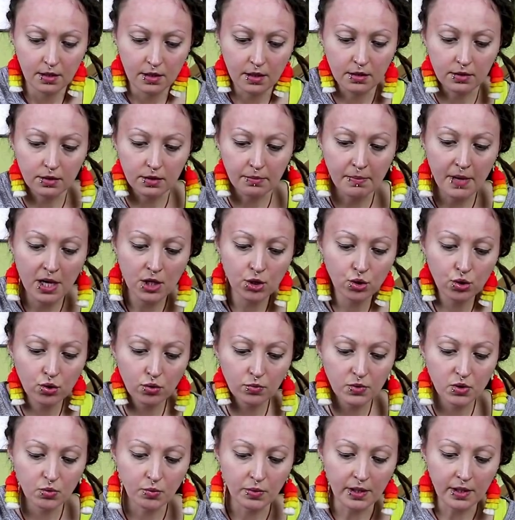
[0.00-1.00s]
And the
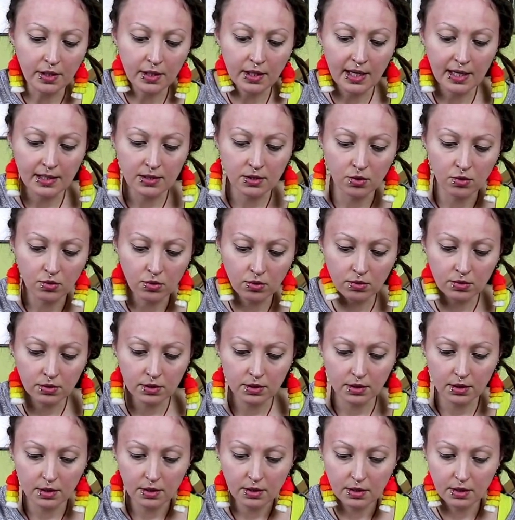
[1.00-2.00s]
mushrooms will get
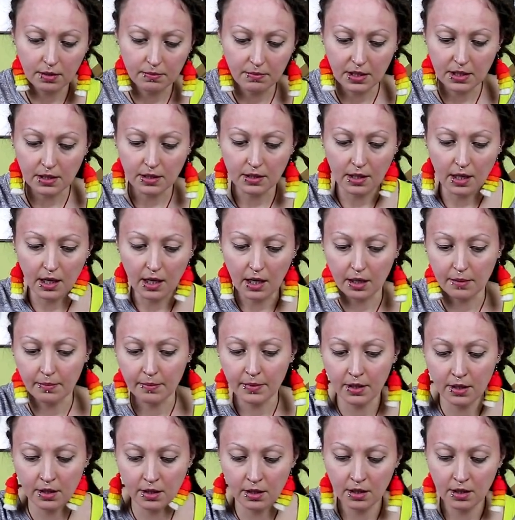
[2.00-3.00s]
cooked in the meantime.